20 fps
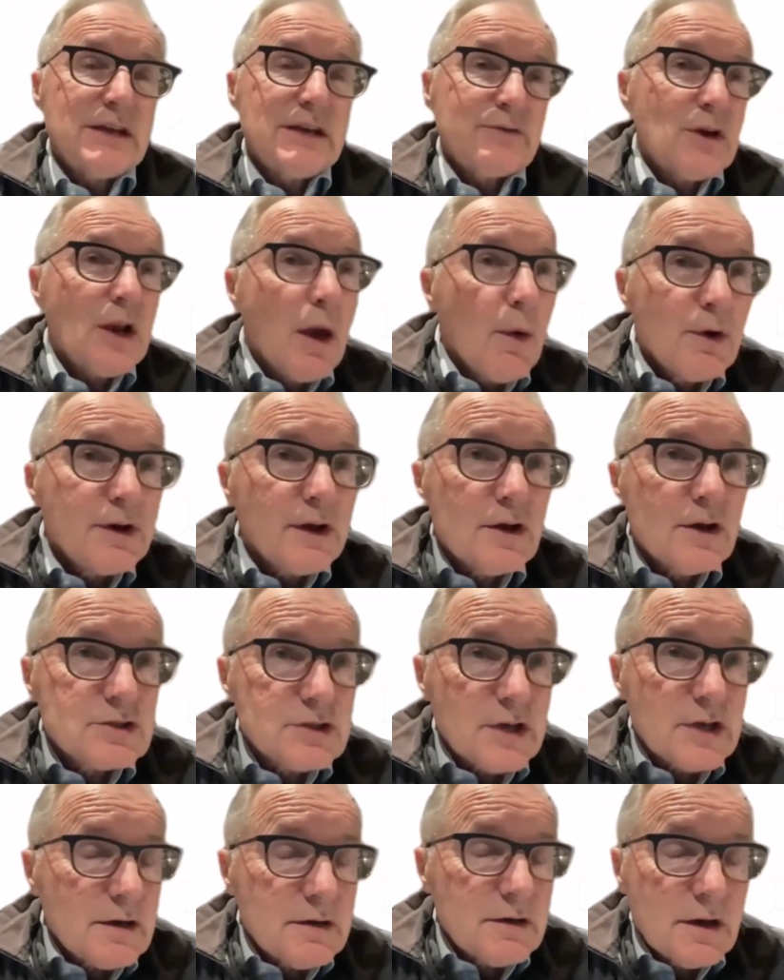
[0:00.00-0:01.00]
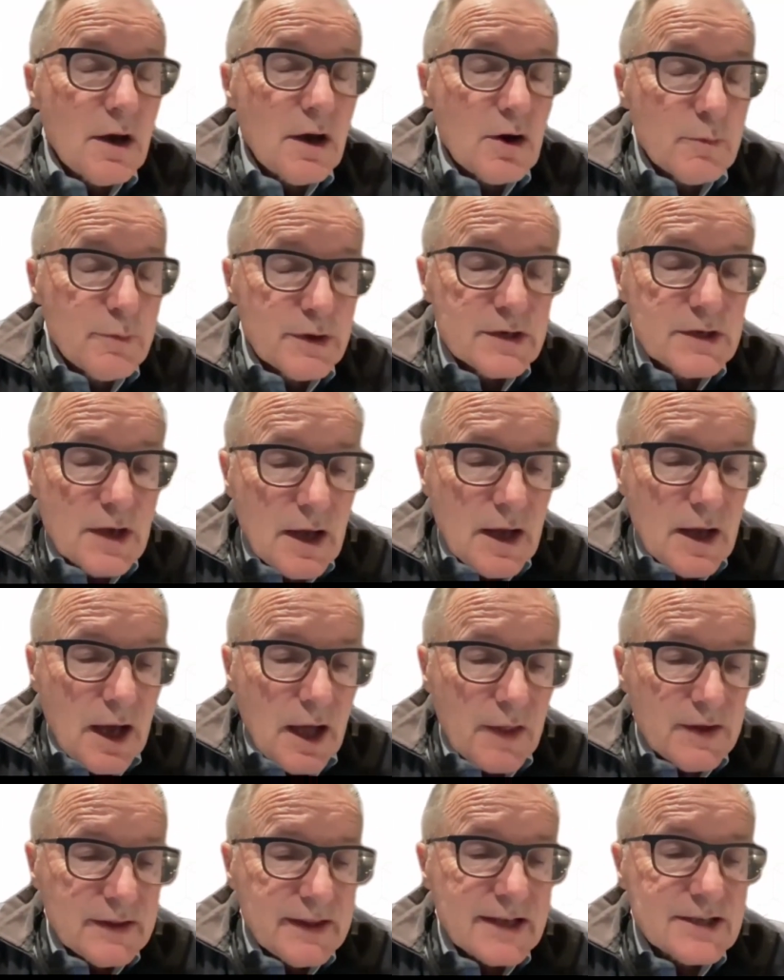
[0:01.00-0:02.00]
an even lower dose. I don't know, but
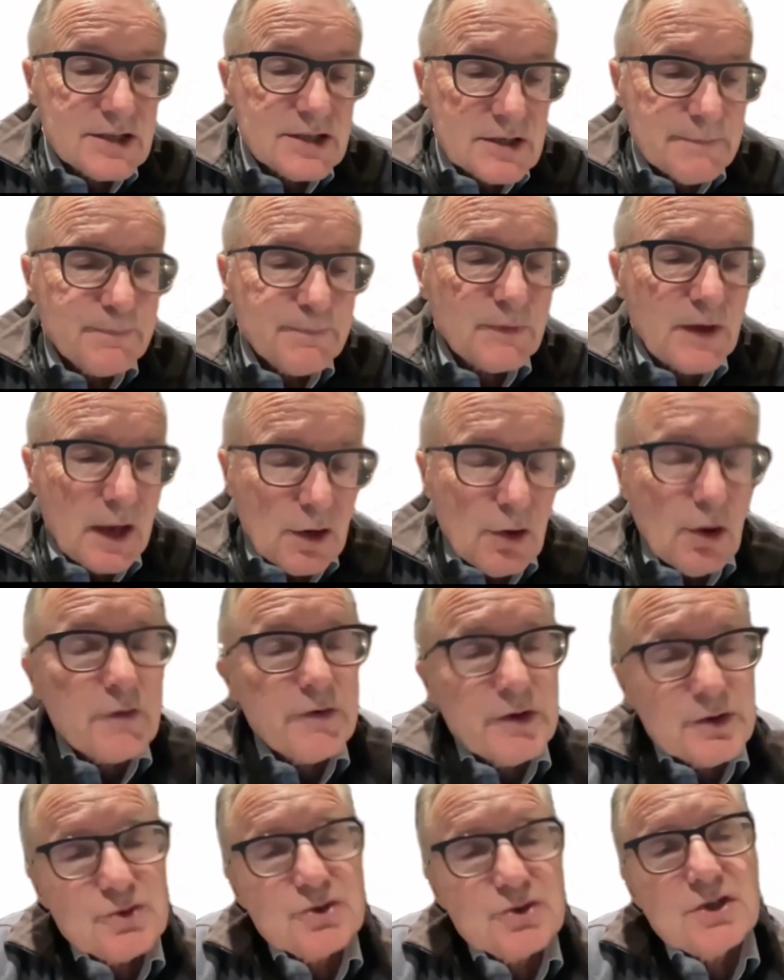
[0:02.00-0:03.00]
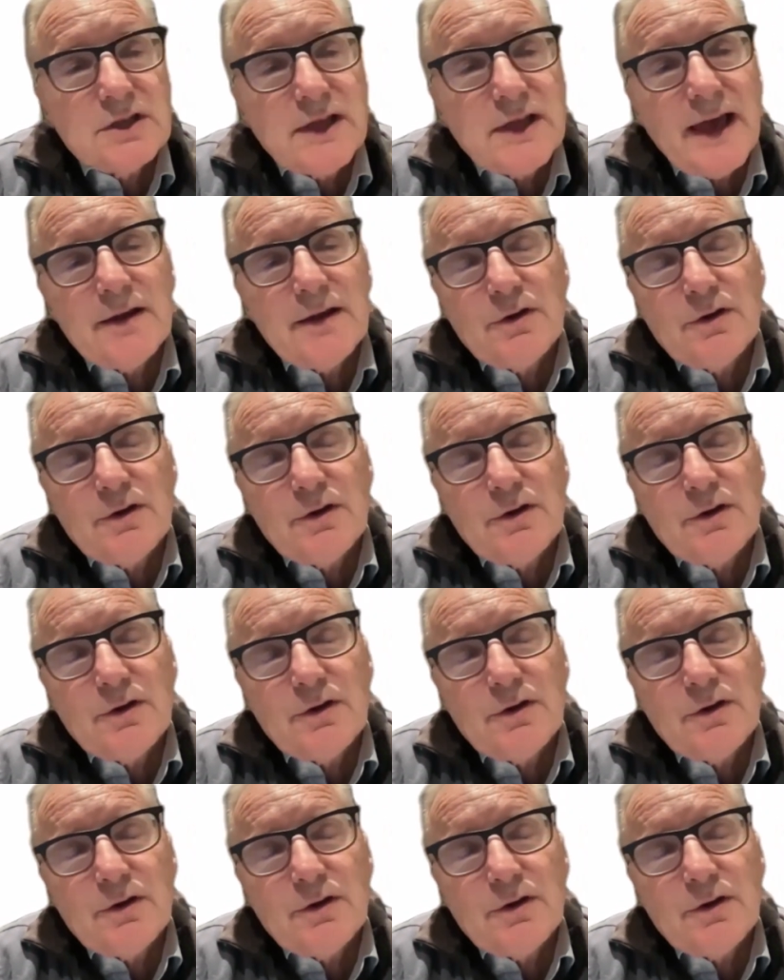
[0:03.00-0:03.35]
I think that's a lot of interest in that.